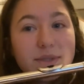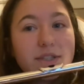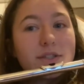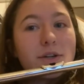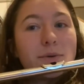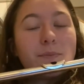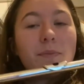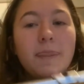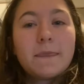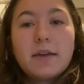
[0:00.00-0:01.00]
So
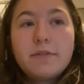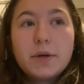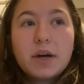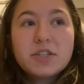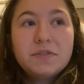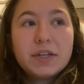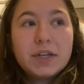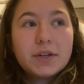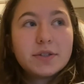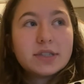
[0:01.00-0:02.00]
if you watch
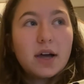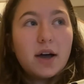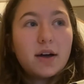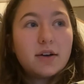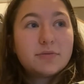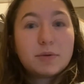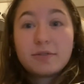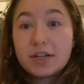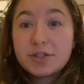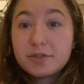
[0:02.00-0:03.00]
videos of
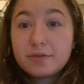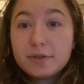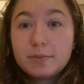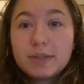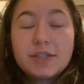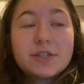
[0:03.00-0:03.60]
professional flute players,